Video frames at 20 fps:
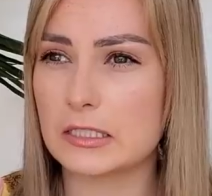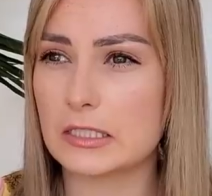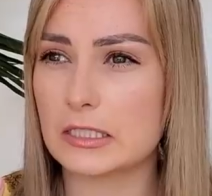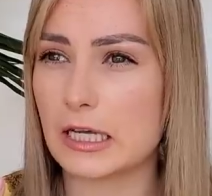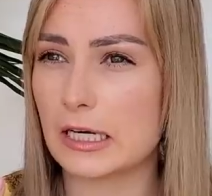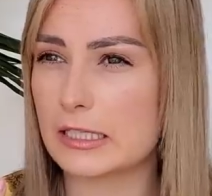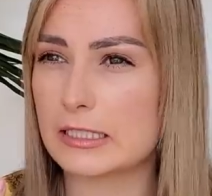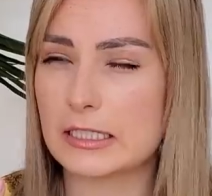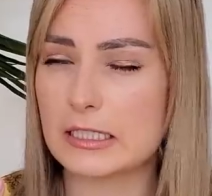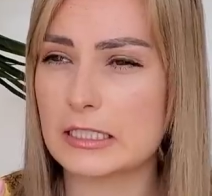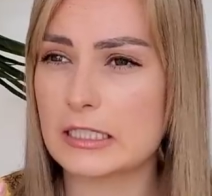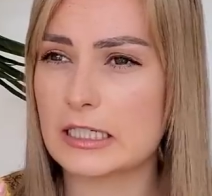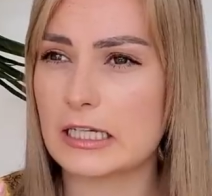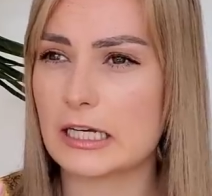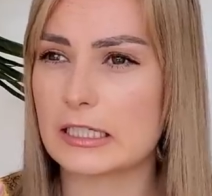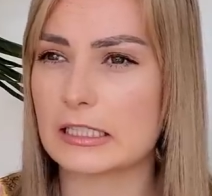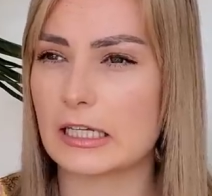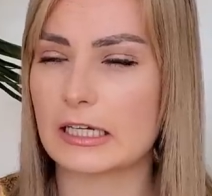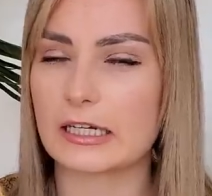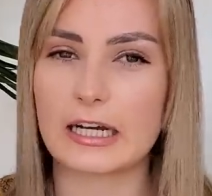I didn't,
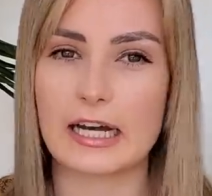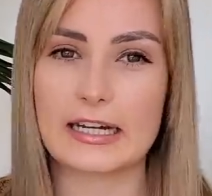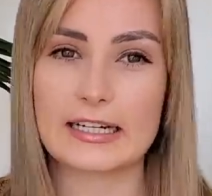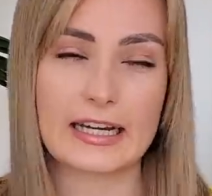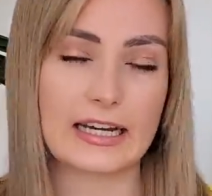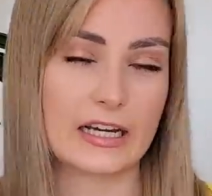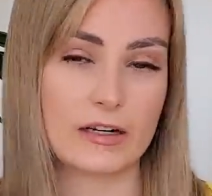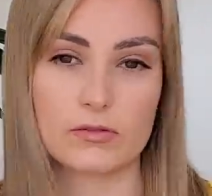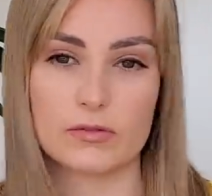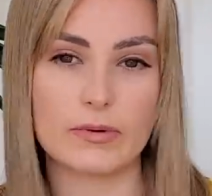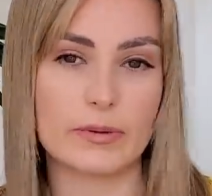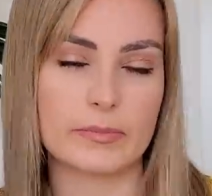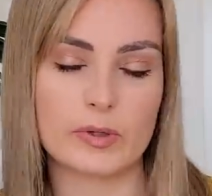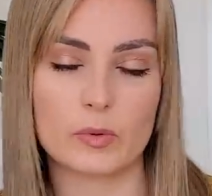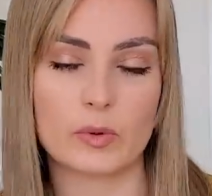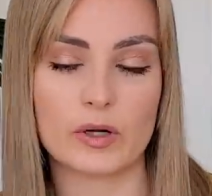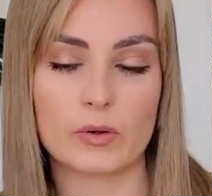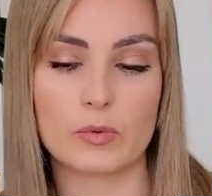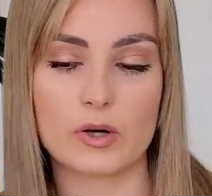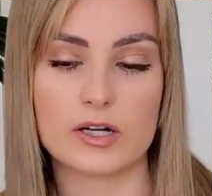and like I can't remember
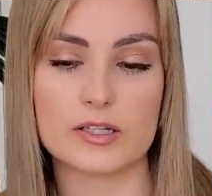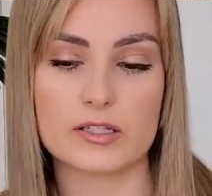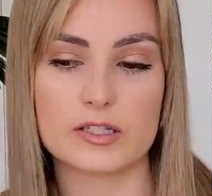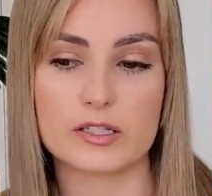what it was.